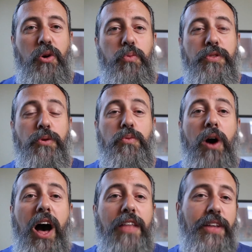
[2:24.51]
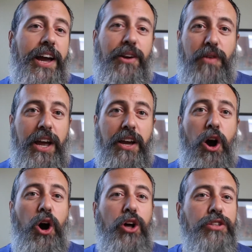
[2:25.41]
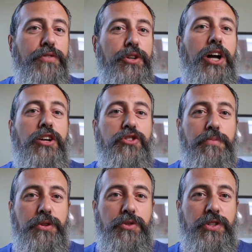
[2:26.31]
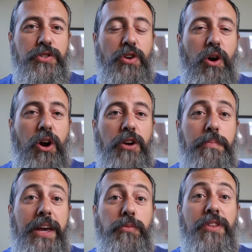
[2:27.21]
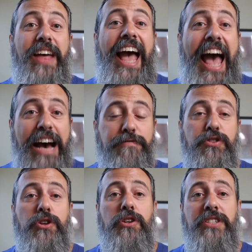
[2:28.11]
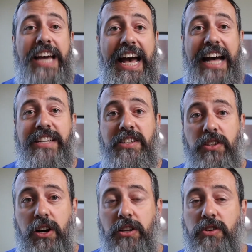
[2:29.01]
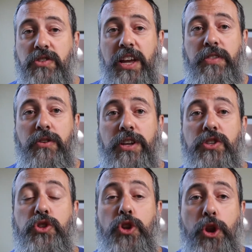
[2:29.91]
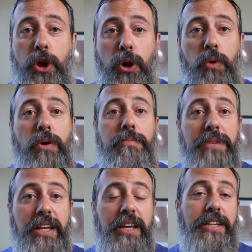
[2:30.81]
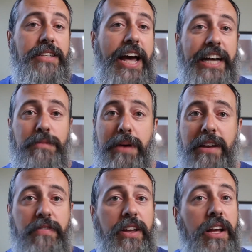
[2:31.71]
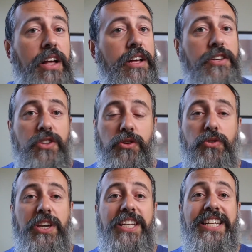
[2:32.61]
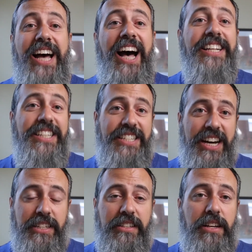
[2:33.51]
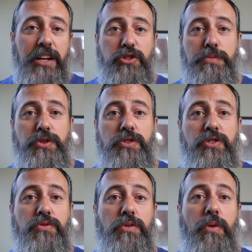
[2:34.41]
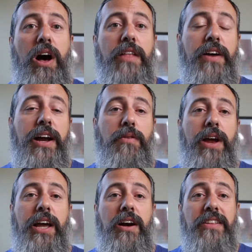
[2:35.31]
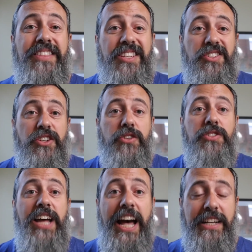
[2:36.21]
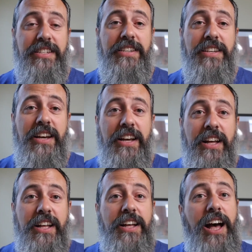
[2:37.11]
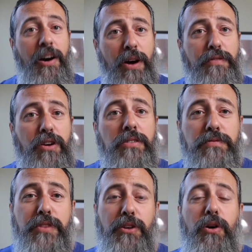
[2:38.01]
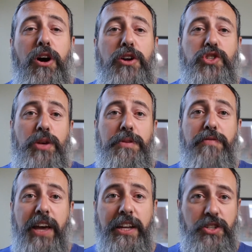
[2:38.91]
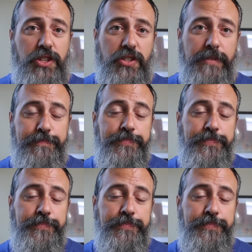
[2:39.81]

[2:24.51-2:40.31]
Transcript: With a Roth IRA, all of your contributions are made with after-tax dollars, and there is no immediate tax benefit, so you cannot deduct contributions to a Roth IRA on this year's taxes. However, there are some advantages.